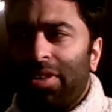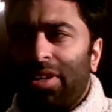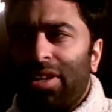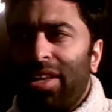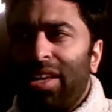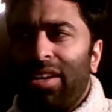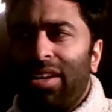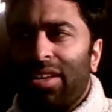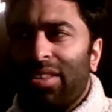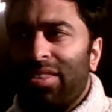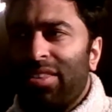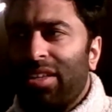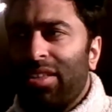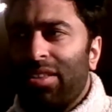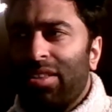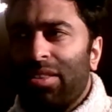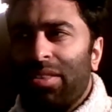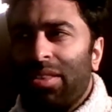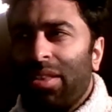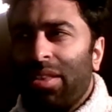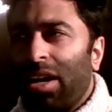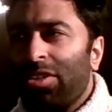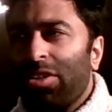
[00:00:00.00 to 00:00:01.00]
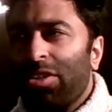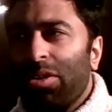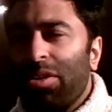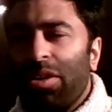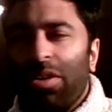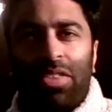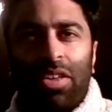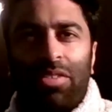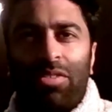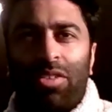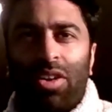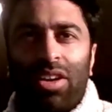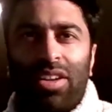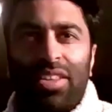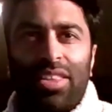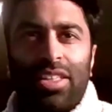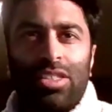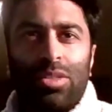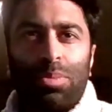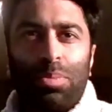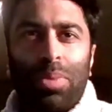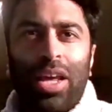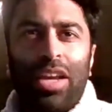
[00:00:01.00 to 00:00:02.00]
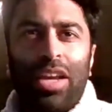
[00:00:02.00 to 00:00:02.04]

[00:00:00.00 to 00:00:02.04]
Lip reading: are in the league. I don't know if they've got anything to